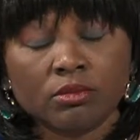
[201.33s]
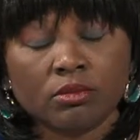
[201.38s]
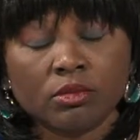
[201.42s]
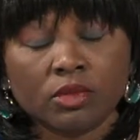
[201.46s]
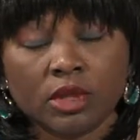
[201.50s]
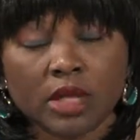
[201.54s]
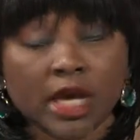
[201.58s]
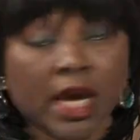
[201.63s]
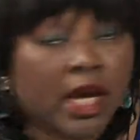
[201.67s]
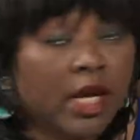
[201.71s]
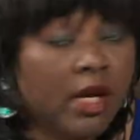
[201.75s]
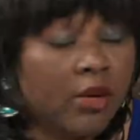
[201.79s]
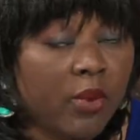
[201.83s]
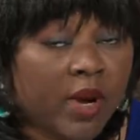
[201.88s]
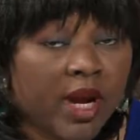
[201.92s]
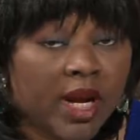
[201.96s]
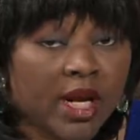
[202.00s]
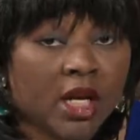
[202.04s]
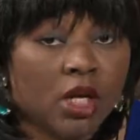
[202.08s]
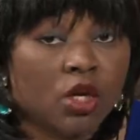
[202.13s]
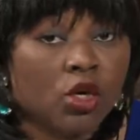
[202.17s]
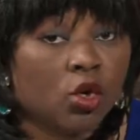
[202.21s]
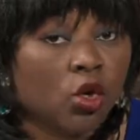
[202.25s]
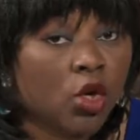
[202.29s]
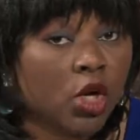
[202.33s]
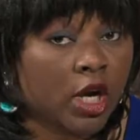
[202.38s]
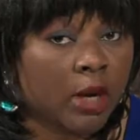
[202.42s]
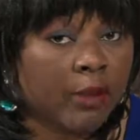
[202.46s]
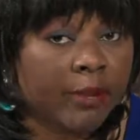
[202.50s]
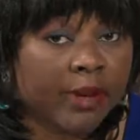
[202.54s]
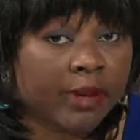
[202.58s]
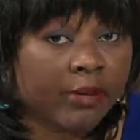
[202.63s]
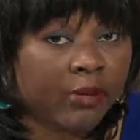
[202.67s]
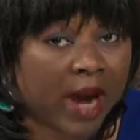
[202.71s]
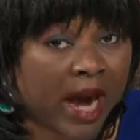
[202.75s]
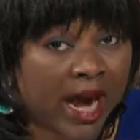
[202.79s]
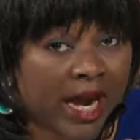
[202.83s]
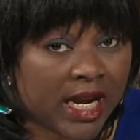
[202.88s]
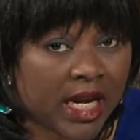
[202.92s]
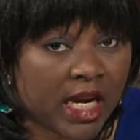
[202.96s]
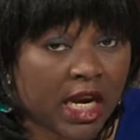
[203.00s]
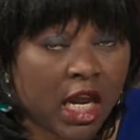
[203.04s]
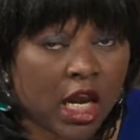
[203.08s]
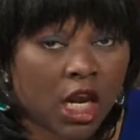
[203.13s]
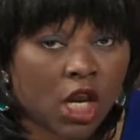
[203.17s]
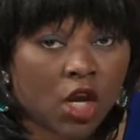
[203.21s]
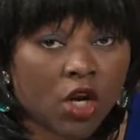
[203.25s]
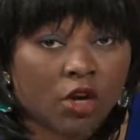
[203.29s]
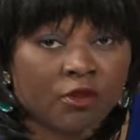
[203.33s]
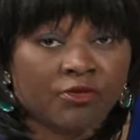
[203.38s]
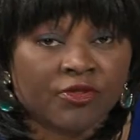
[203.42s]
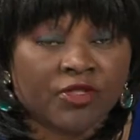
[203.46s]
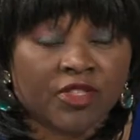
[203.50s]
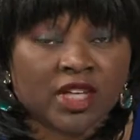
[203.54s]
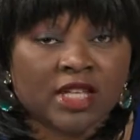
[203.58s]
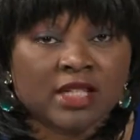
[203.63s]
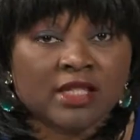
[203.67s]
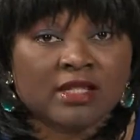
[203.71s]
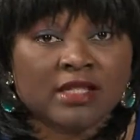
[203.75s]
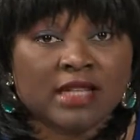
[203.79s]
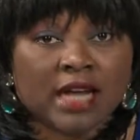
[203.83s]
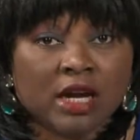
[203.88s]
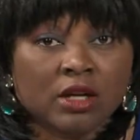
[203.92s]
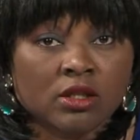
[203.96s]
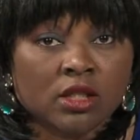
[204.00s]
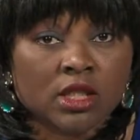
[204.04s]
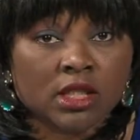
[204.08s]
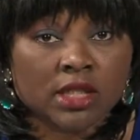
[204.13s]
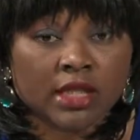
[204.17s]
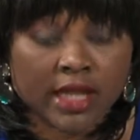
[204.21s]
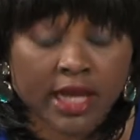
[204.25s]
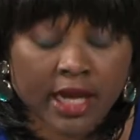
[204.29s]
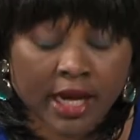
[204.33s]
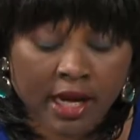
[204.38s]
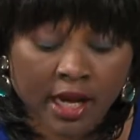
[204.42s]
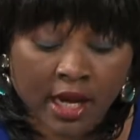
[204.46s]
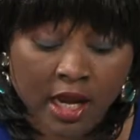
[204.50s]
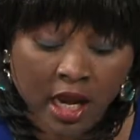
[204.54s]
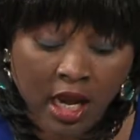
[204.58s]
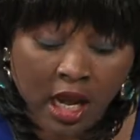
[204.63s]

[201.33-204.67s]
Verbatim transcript: get ready. You're going to be writing a lot of things down today.